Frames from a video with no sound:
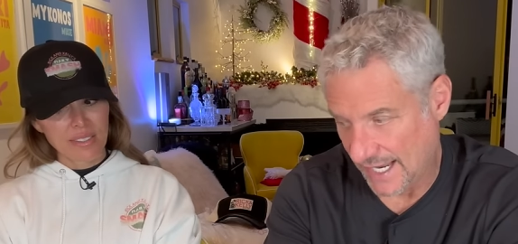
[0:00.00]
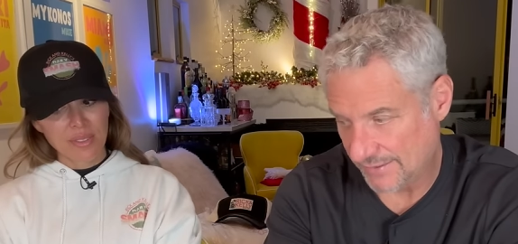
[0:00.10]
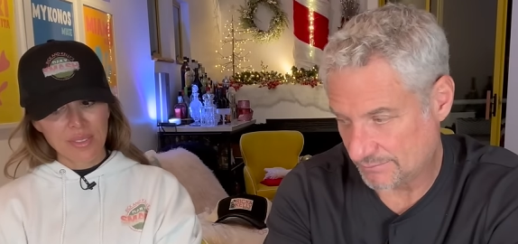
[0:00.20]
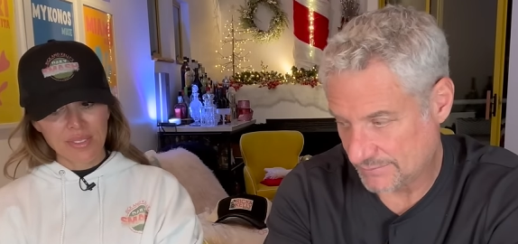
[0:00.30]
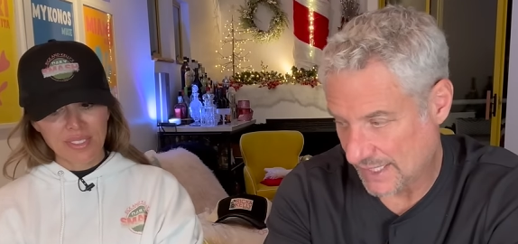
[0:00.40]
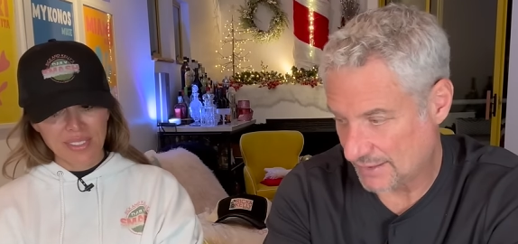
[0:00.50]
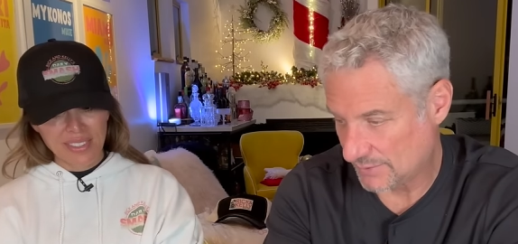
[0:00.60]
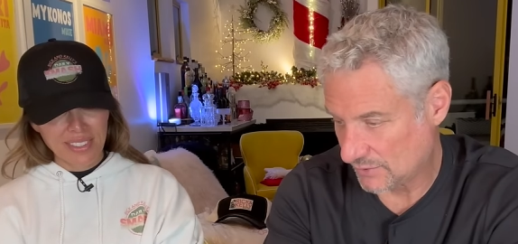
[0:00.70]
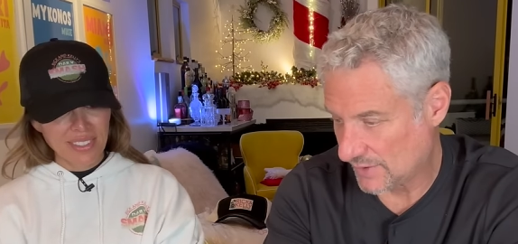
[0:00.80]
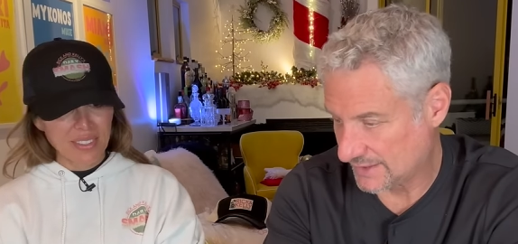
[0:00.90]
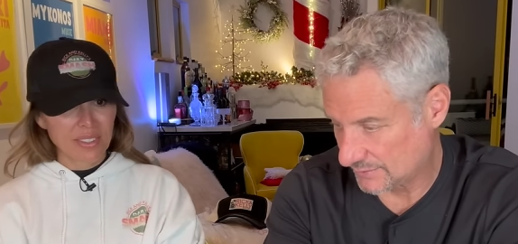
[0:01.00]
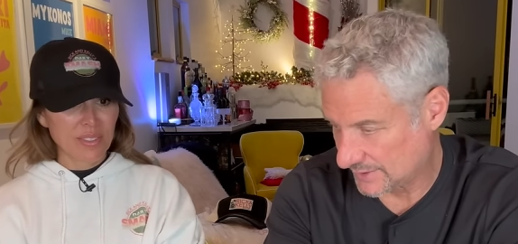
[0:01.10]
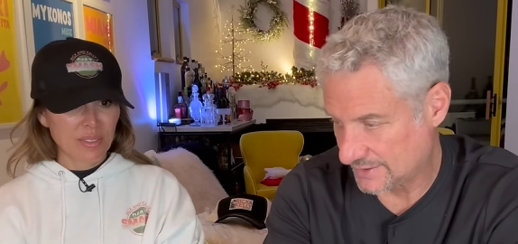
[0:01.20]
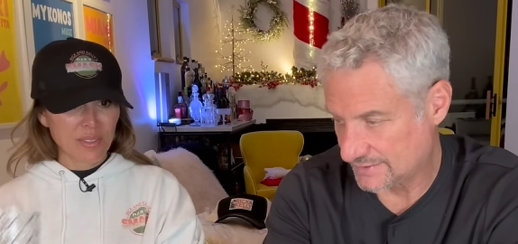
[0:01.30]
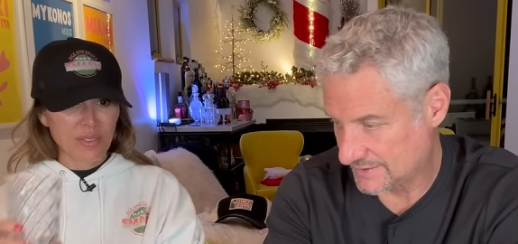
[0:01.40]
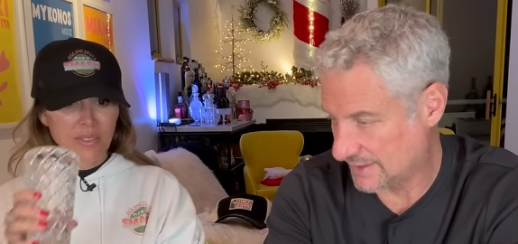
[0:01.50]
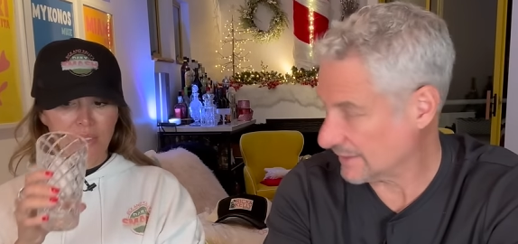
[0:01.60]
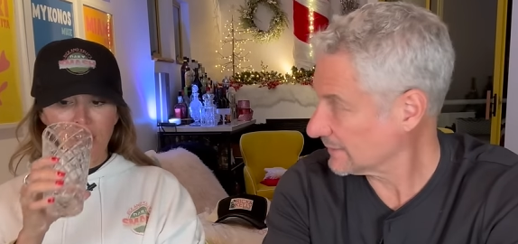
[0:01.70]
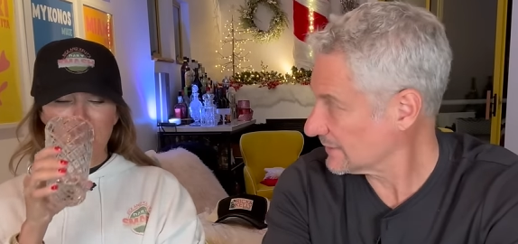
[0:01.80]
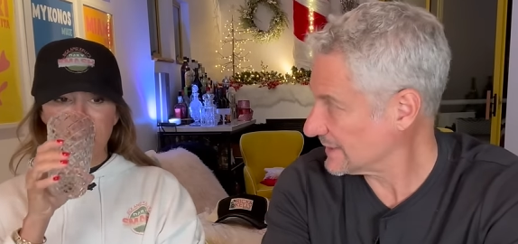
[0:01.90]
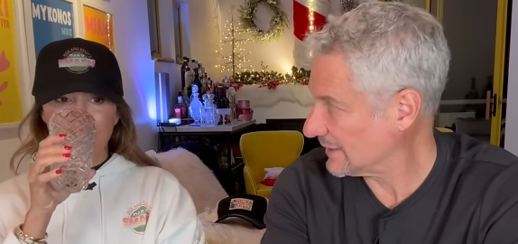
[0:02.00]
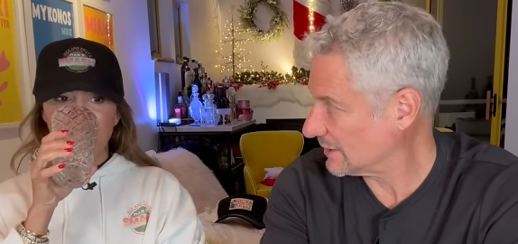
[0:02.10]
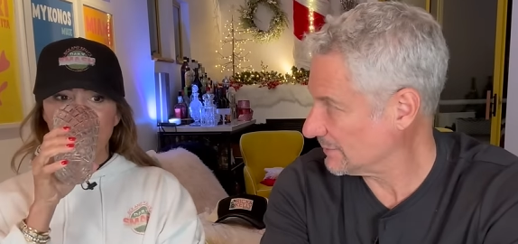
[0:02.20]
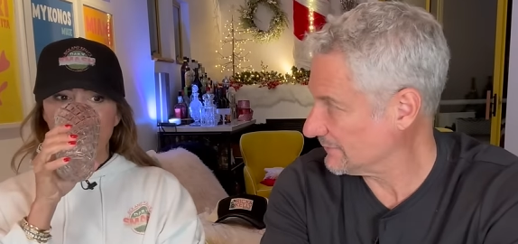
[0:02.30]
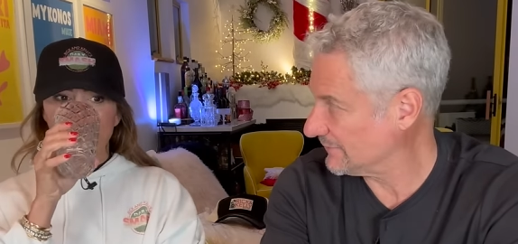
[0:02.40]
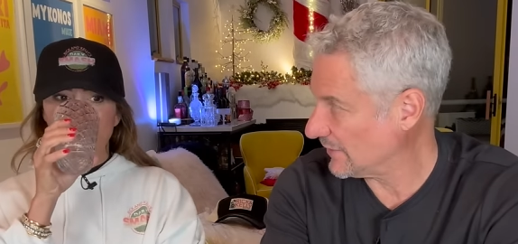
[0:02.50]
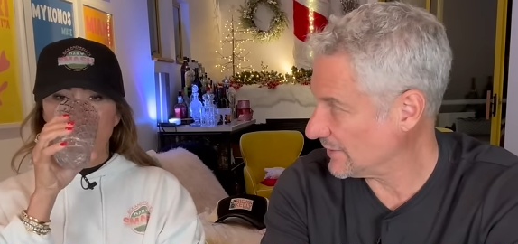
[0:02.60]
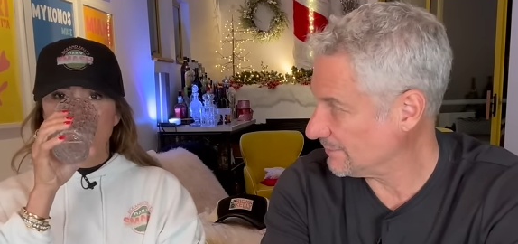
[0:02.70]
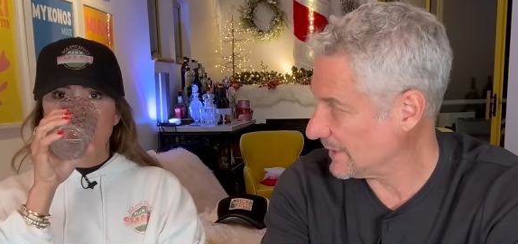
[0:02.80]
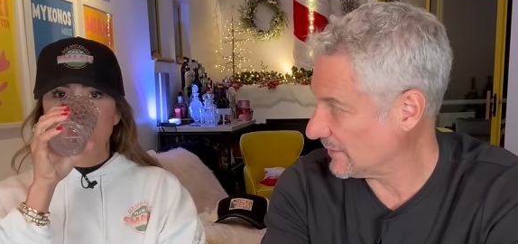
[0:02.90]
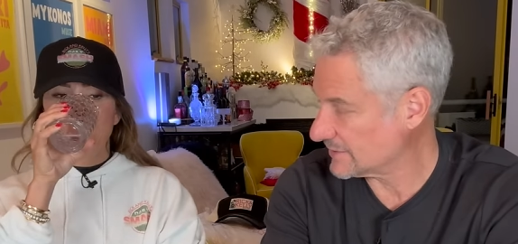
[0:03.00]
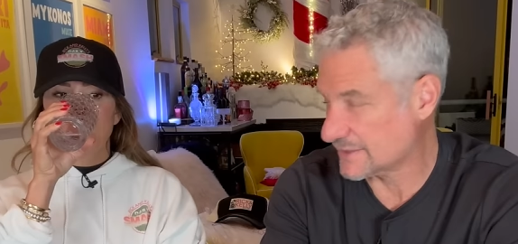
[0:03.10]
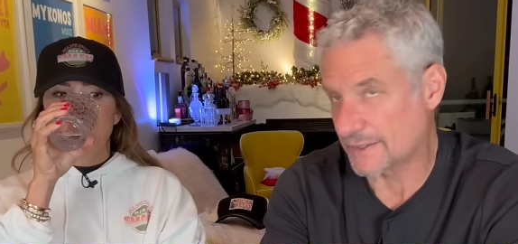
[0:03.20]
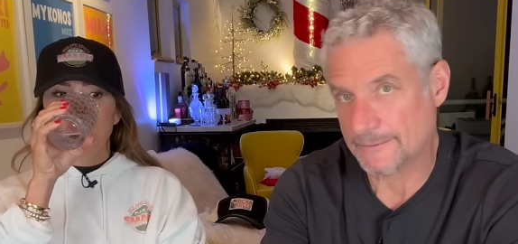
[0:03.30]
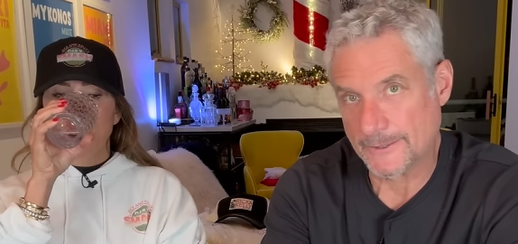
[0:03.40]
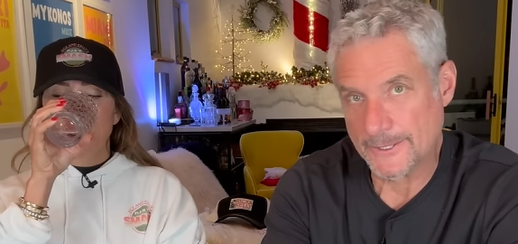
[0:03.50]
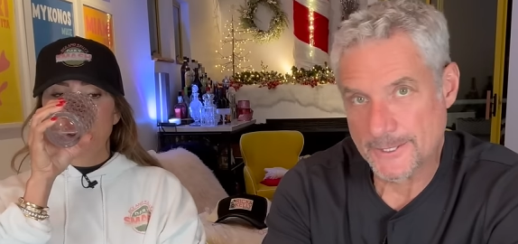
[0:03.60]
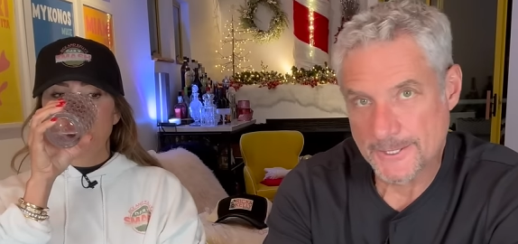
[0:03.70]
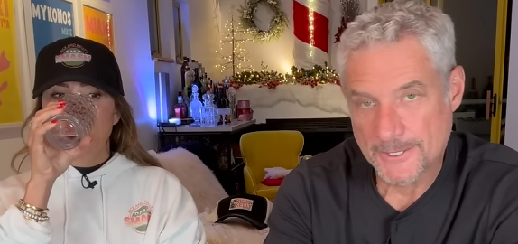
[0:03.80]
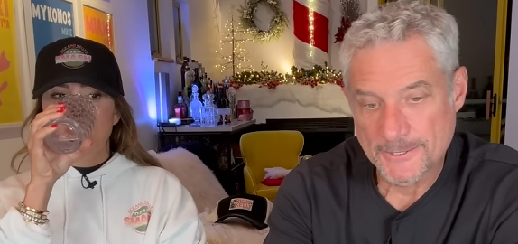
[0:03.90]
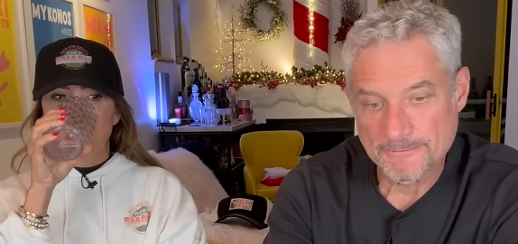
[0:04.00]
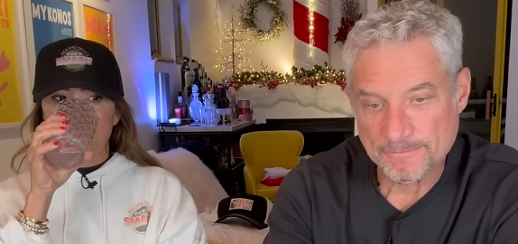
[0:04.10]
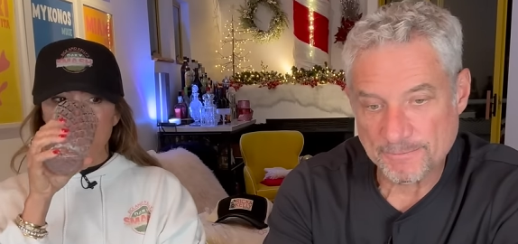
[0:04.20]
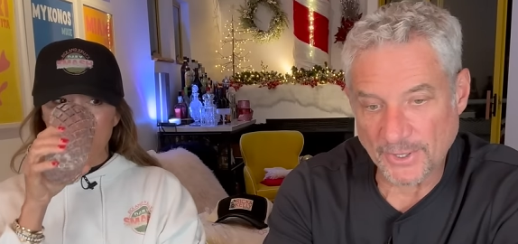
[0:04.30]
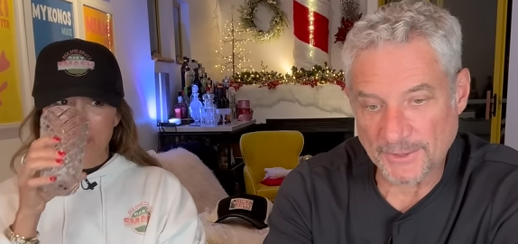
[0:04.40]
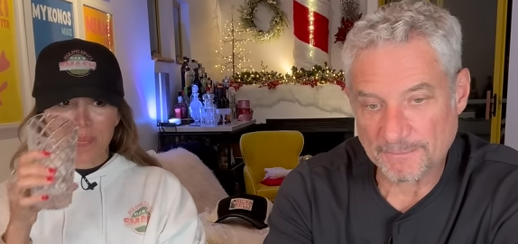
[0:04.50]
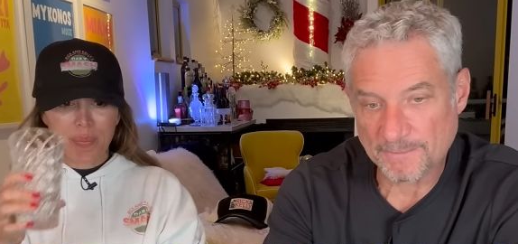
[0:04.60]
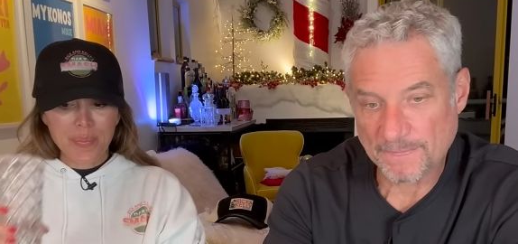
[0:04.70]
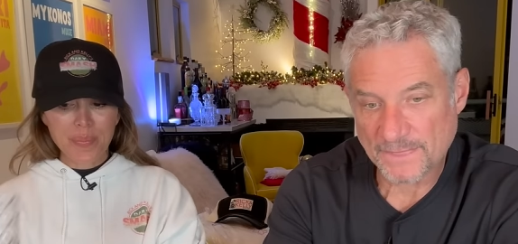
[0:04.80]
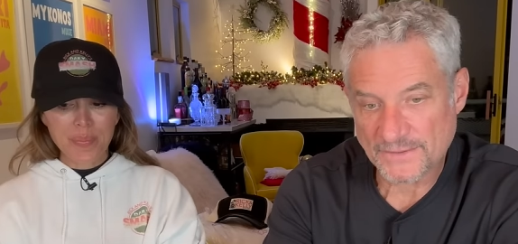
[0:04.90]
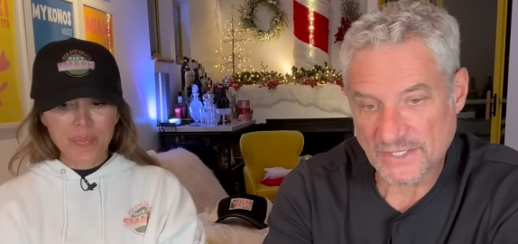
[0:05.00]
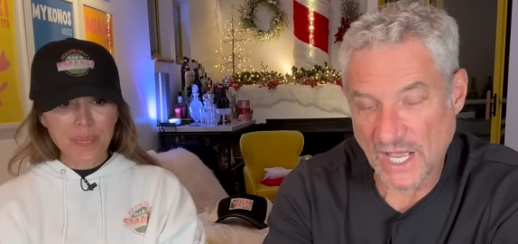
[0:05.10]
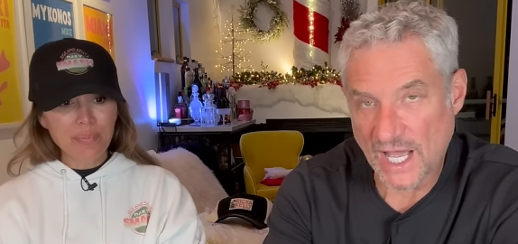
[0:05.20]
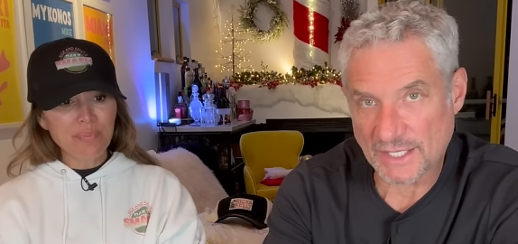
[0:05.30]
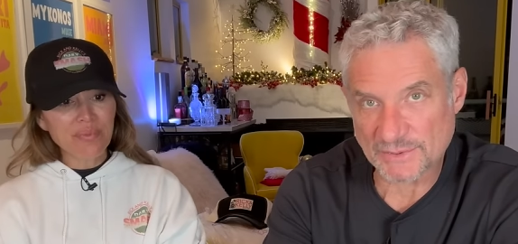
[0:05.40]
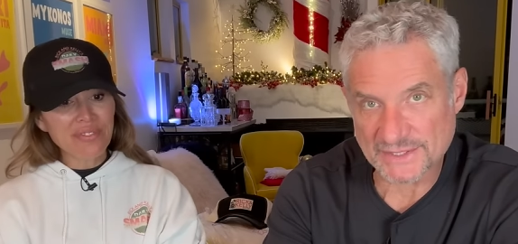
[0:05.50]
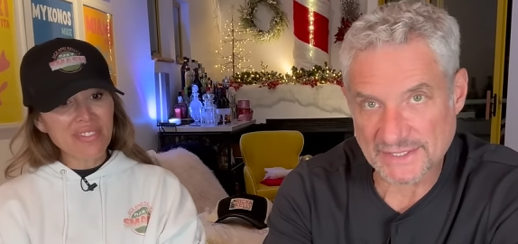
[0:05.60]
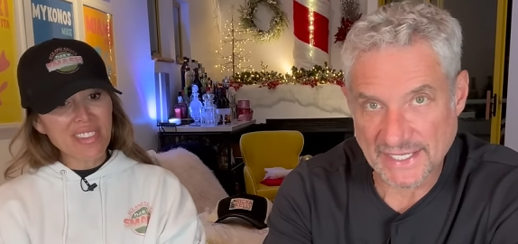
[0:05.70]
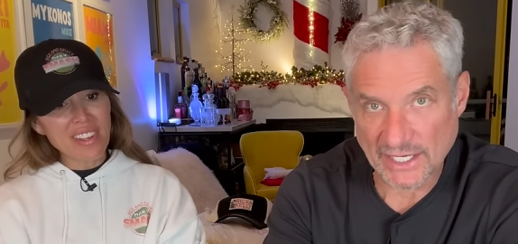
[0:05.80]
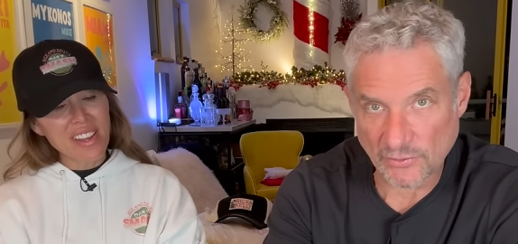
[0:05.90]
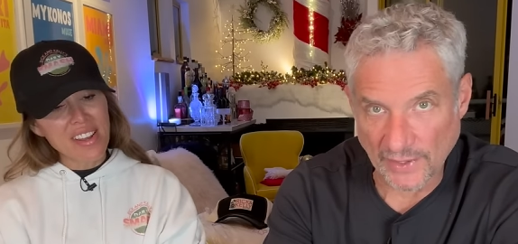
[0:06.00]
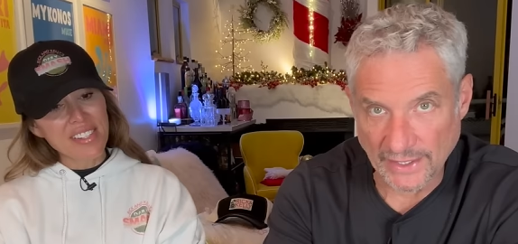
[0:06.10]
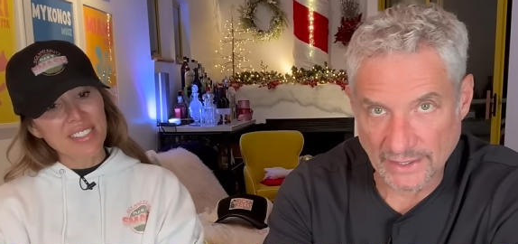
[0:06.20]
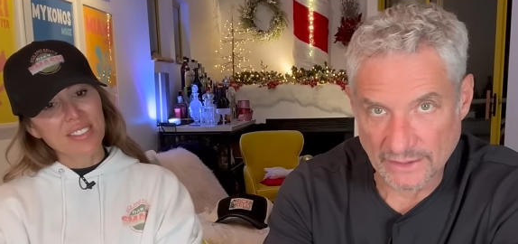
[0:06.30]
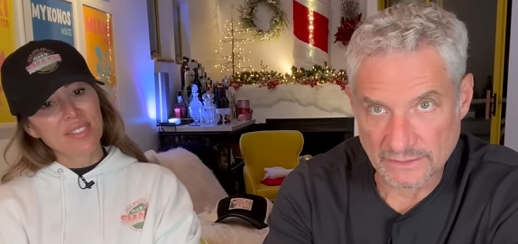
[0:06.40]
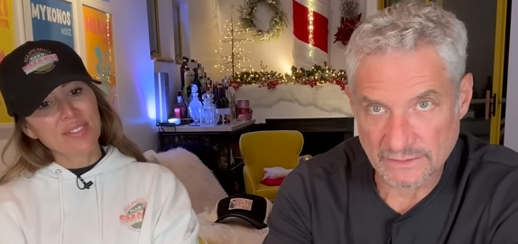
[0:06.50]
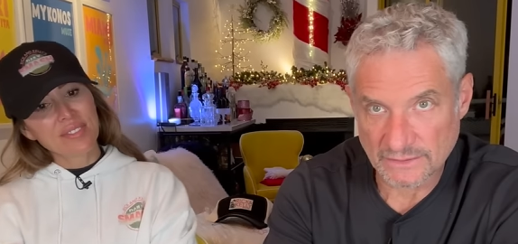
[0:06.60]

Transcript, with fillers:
Speaker 1: I kind of regret that we didn't sing. I did that too. have been very embarrassing. But Todd was narrating